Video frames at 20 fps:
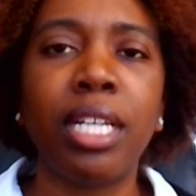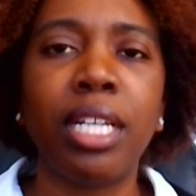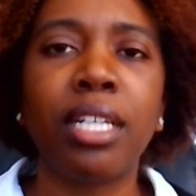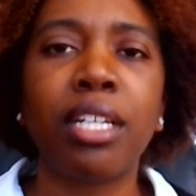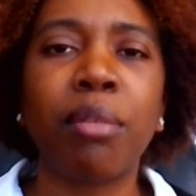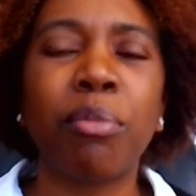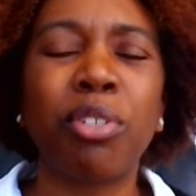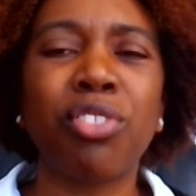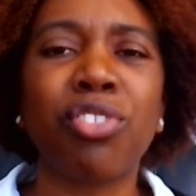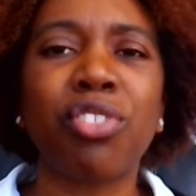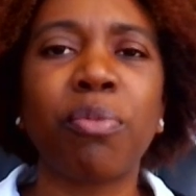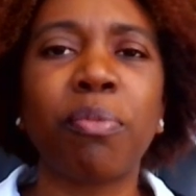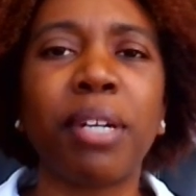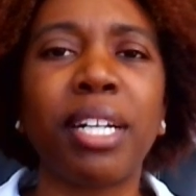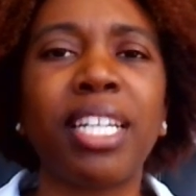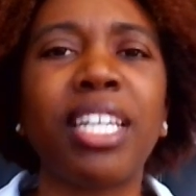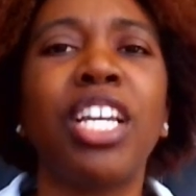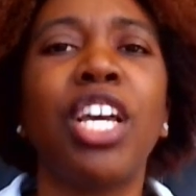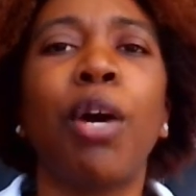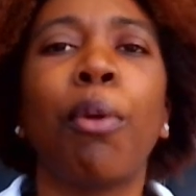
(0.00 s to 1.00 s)
Come on,
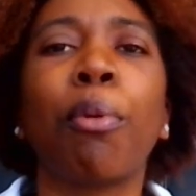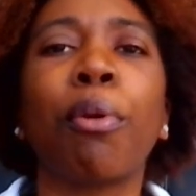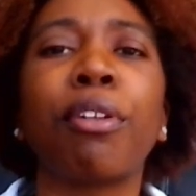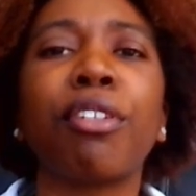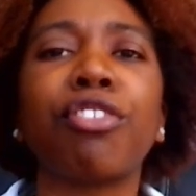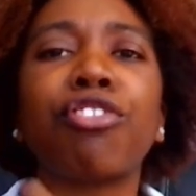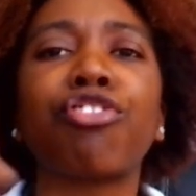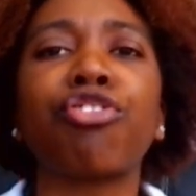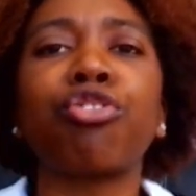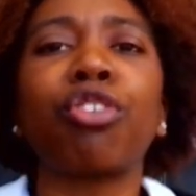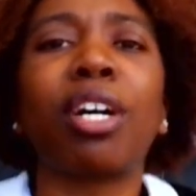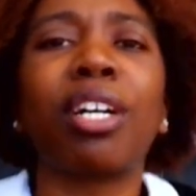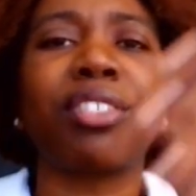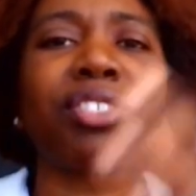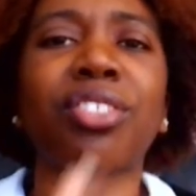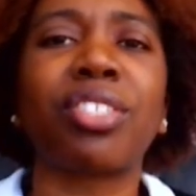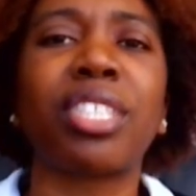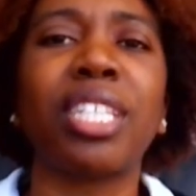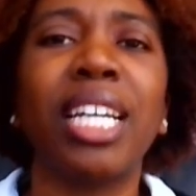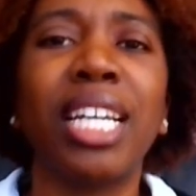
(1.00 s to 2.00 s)
somebody. We're going to
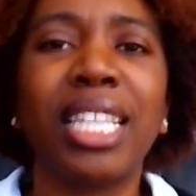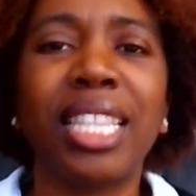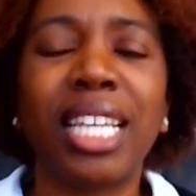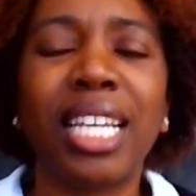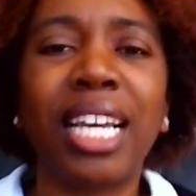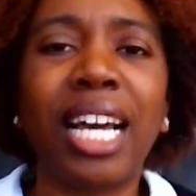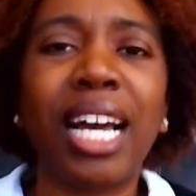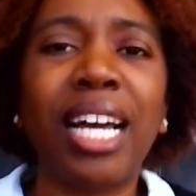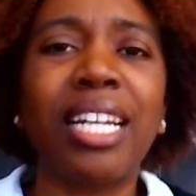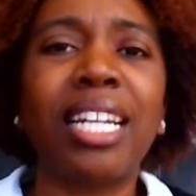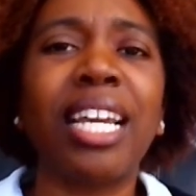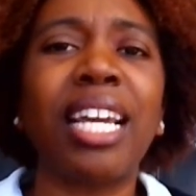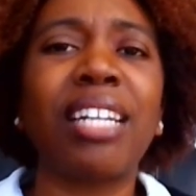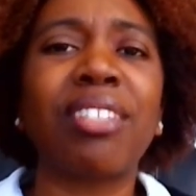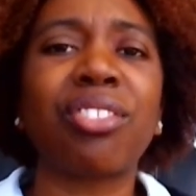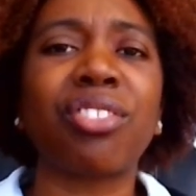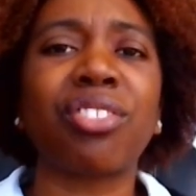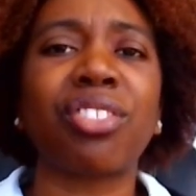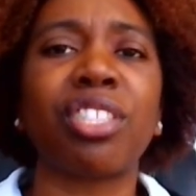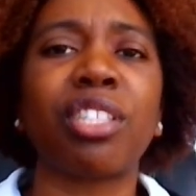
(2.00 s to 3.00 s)
trust that God
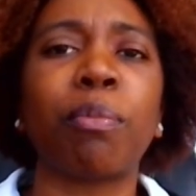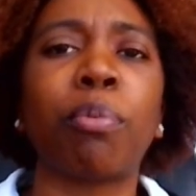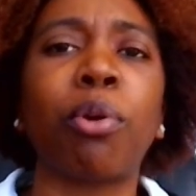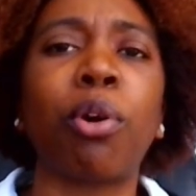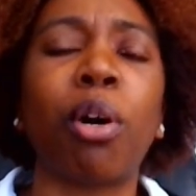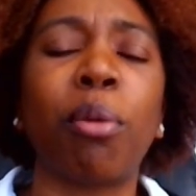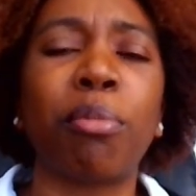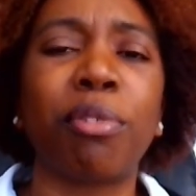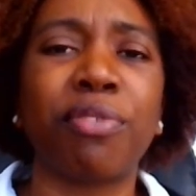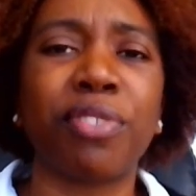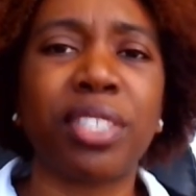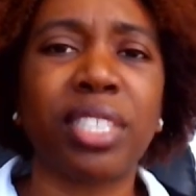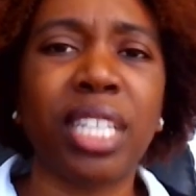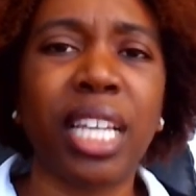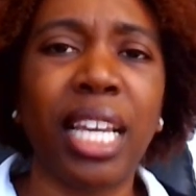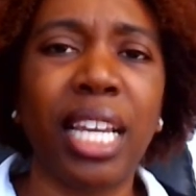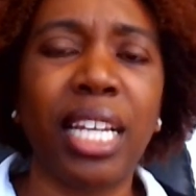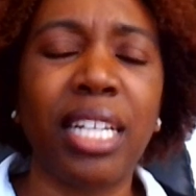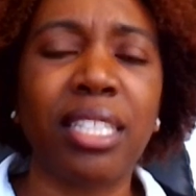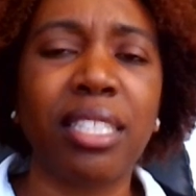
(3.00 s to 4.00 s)
has us in the palm of His
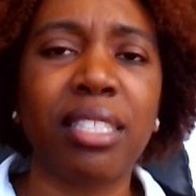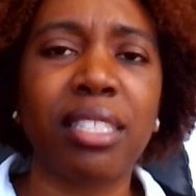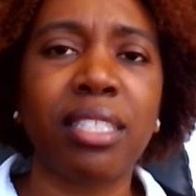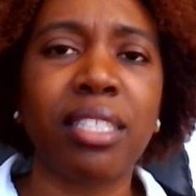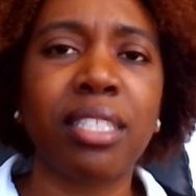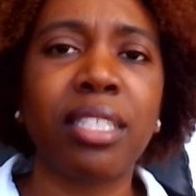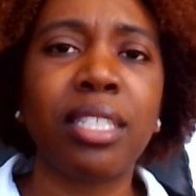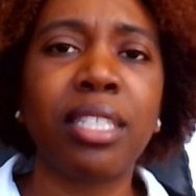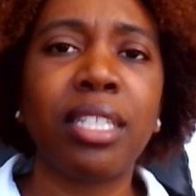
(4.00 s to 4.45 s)
hands.